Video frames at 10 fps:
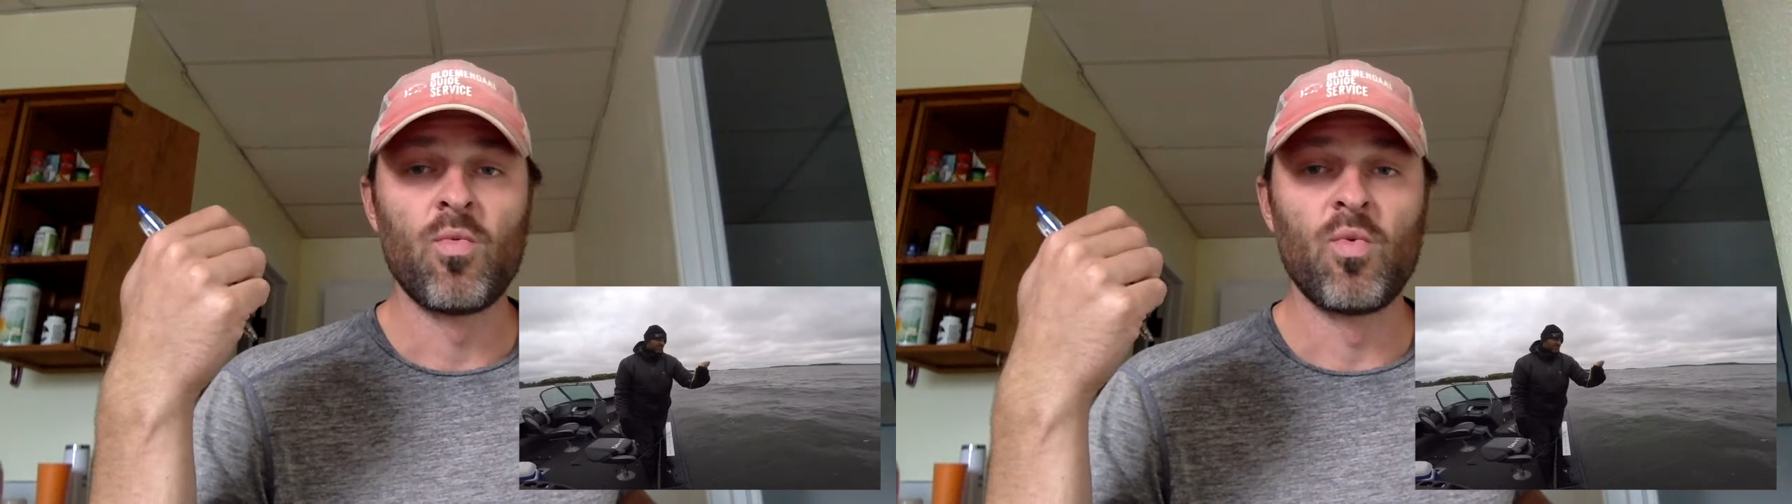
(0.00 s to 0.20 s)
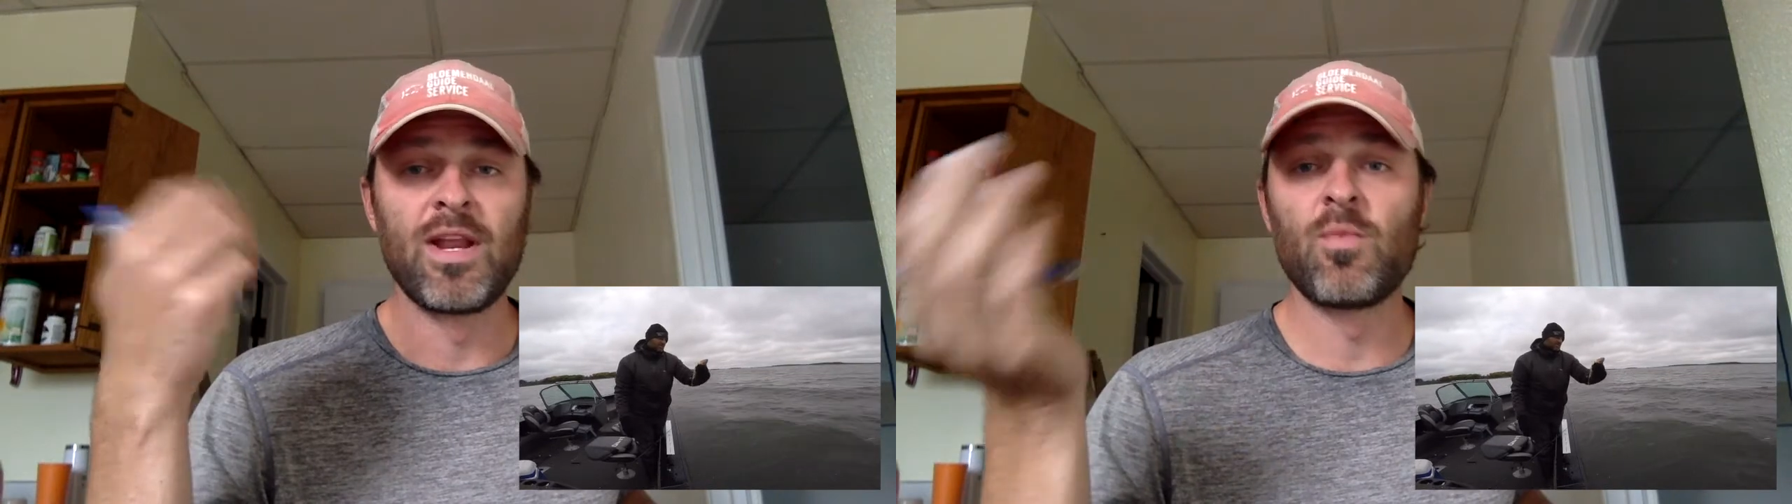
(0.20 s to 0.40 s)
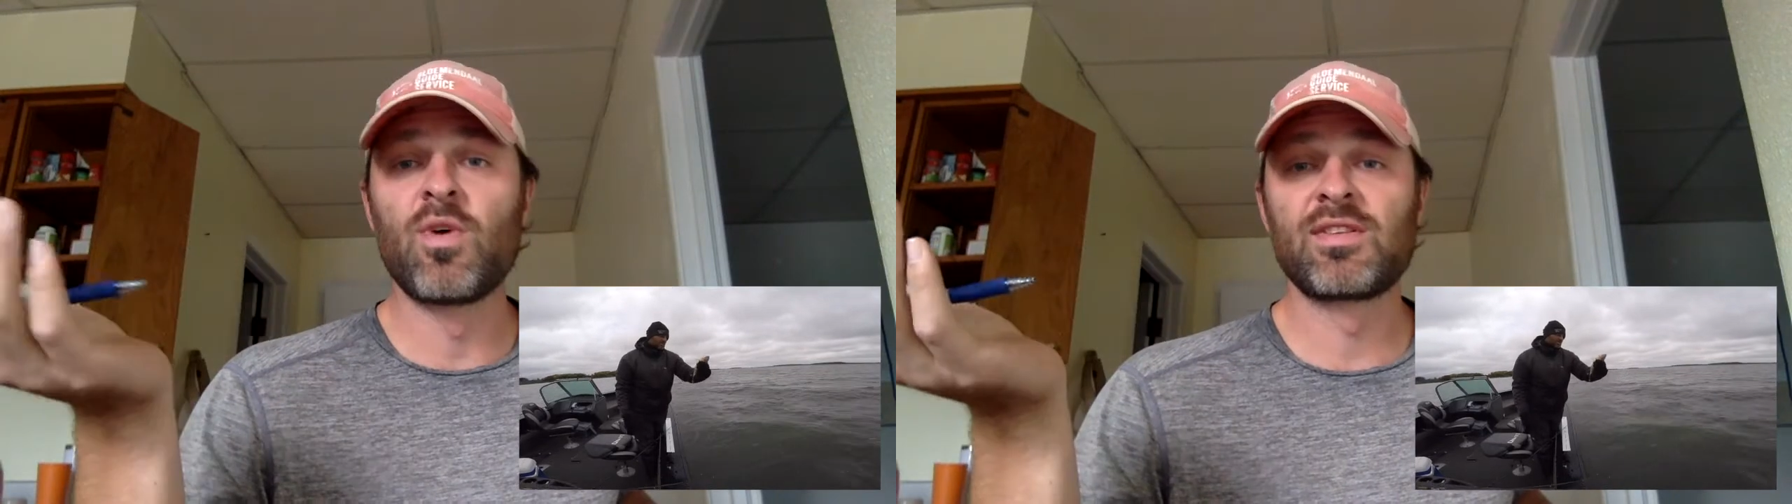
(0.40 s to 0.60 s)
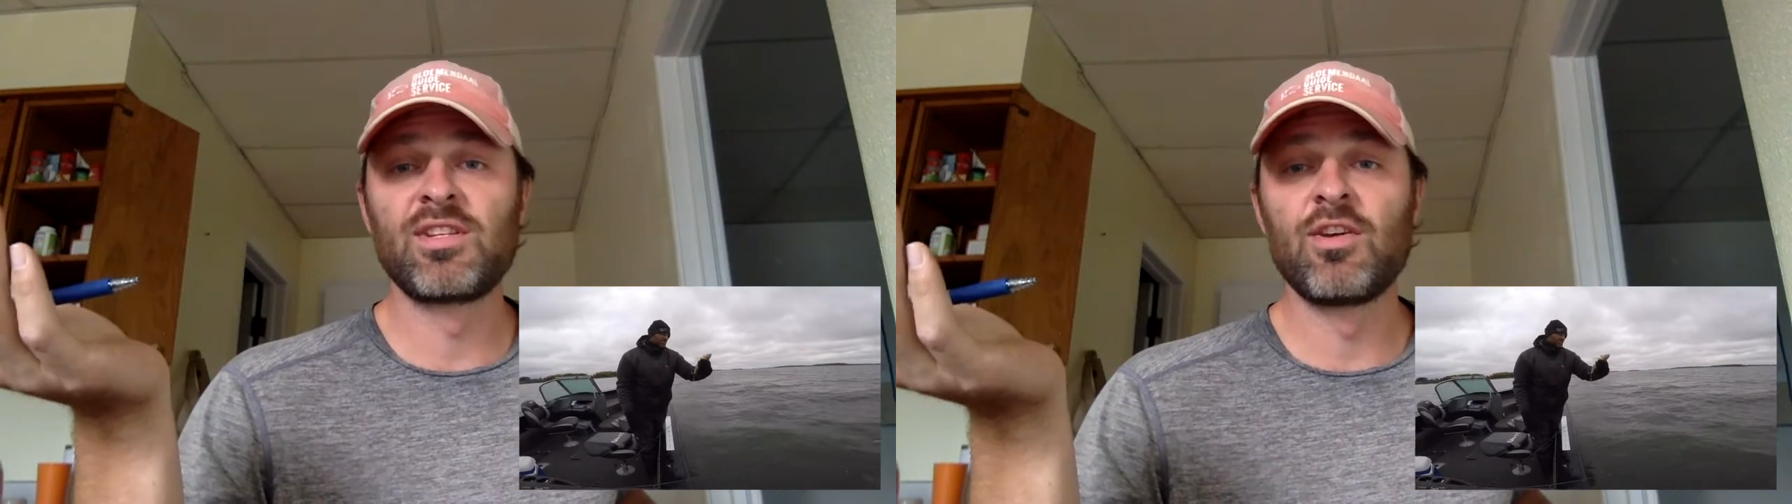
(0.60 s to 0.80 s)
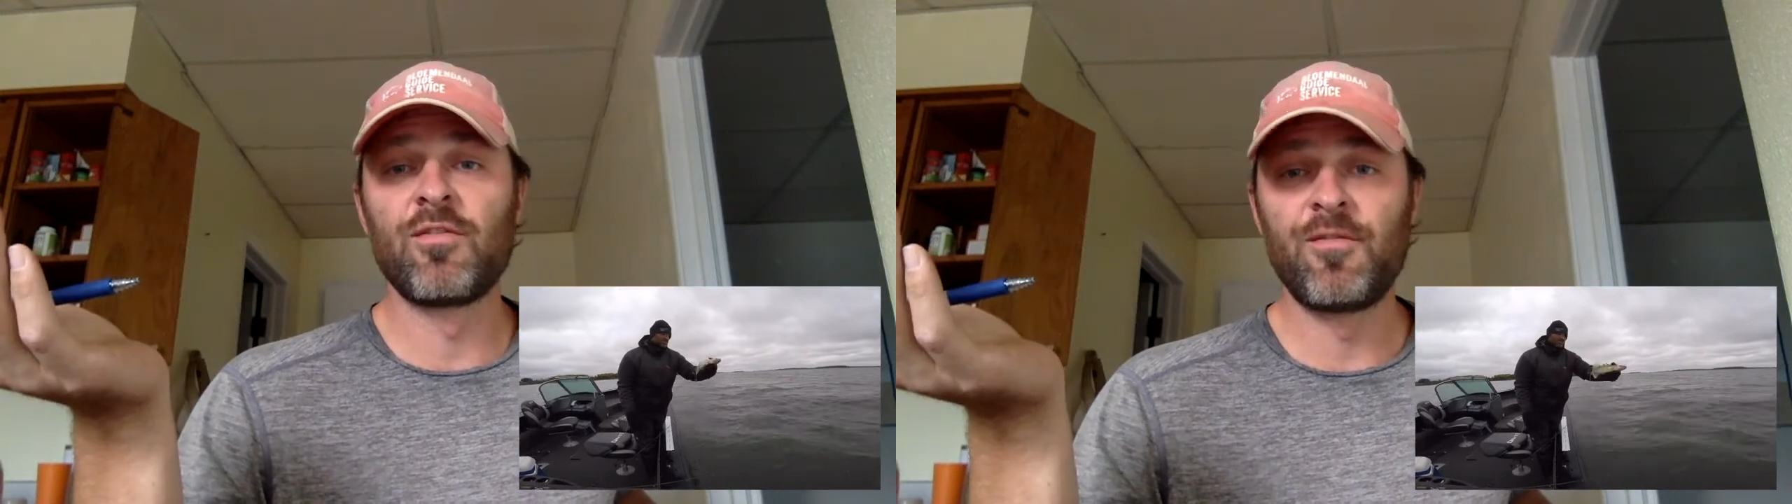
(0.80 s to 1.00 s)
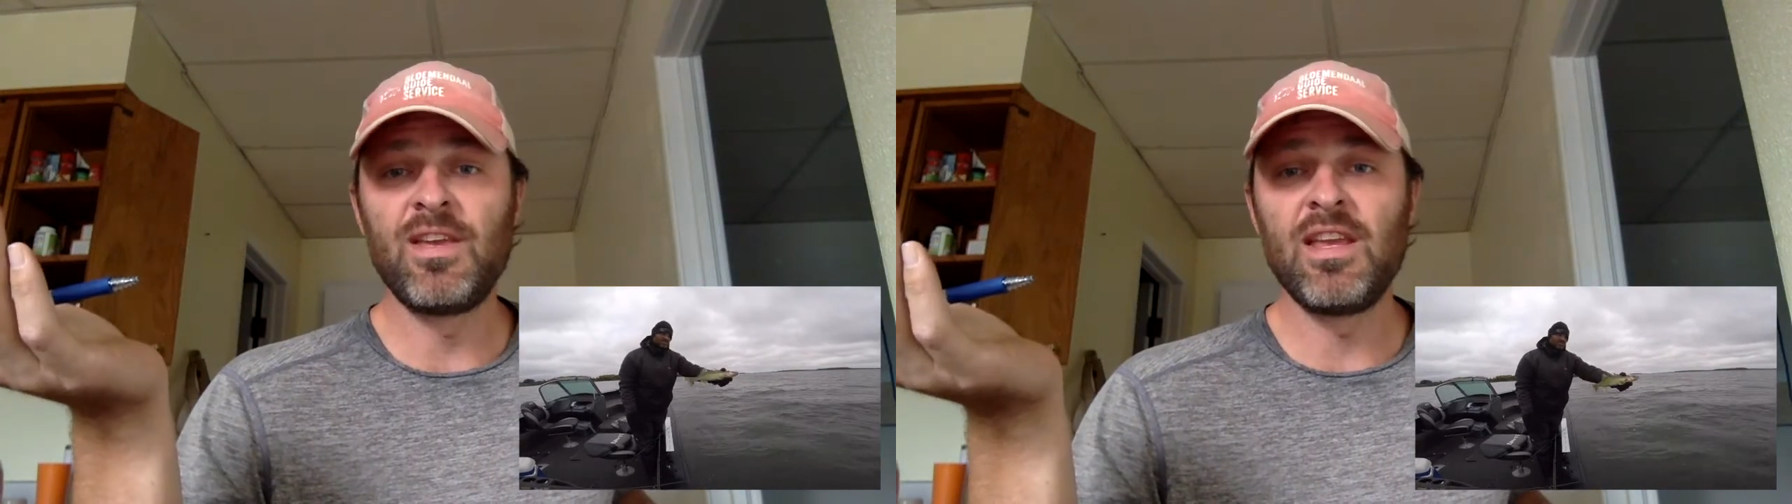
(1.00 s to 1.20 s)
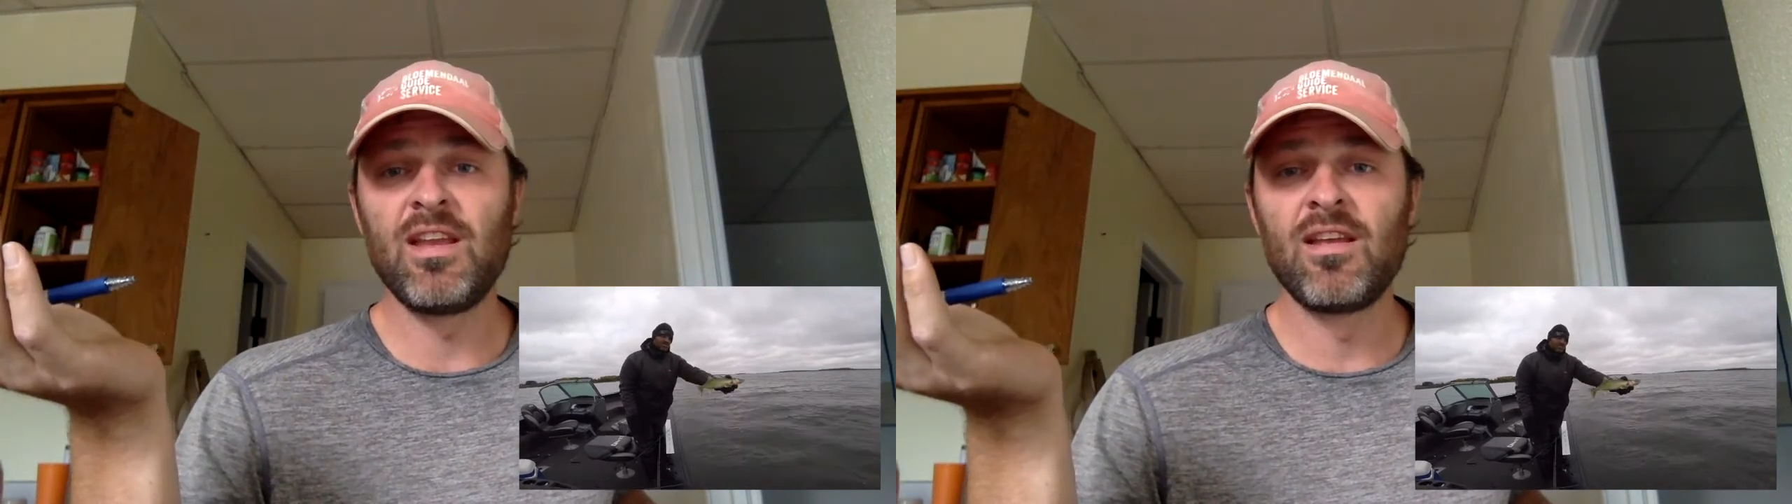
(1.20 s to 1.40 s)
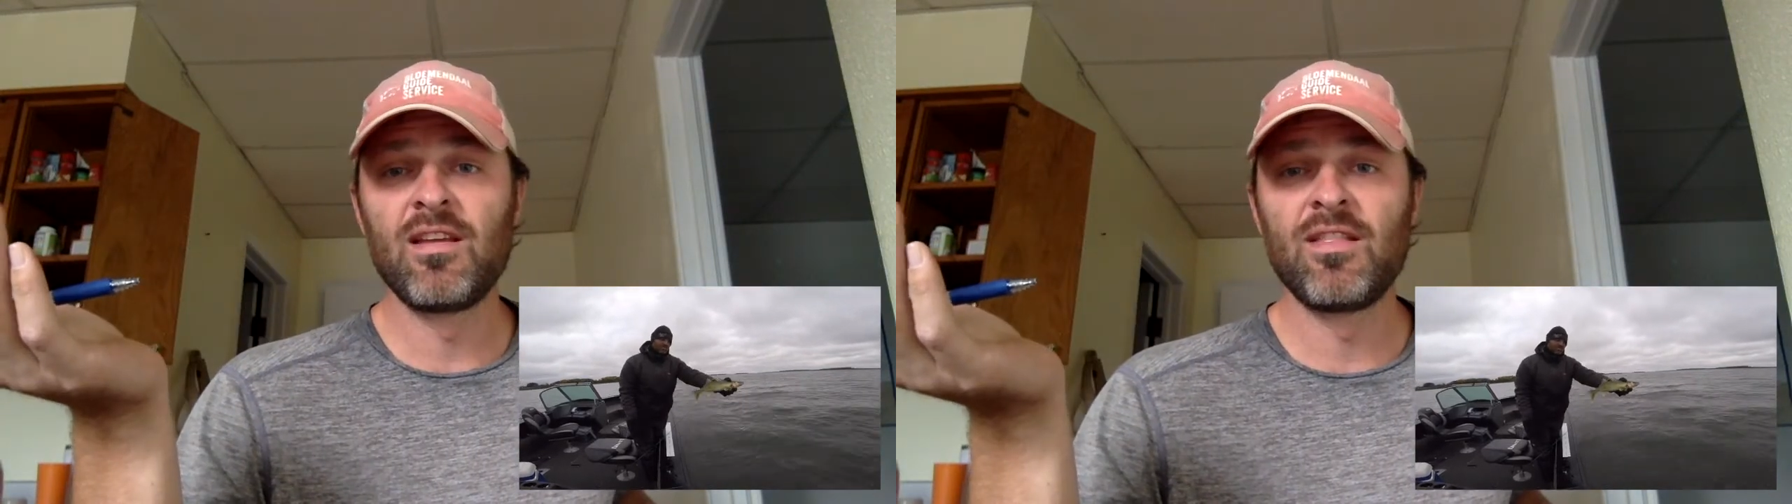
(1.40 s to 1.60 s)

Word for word: When it wants to go feed,